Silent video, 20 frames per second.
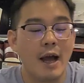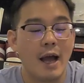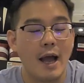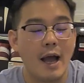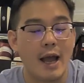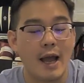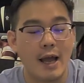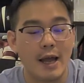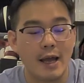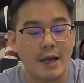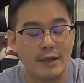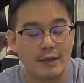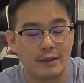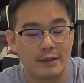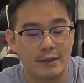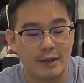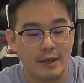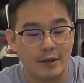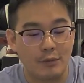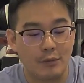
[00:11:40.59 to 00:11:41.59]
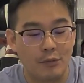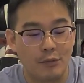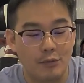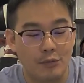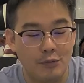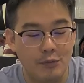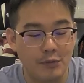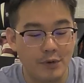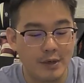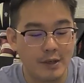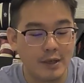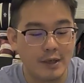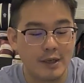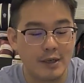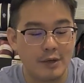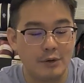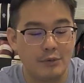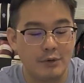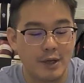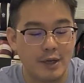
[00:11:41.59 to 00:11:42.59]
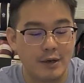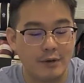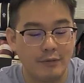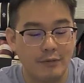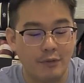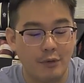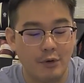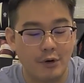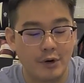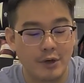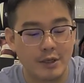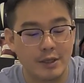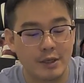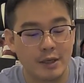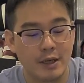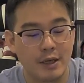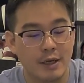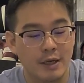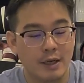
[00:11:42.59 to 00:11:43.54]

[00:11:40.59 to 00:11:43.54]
and they really reinforced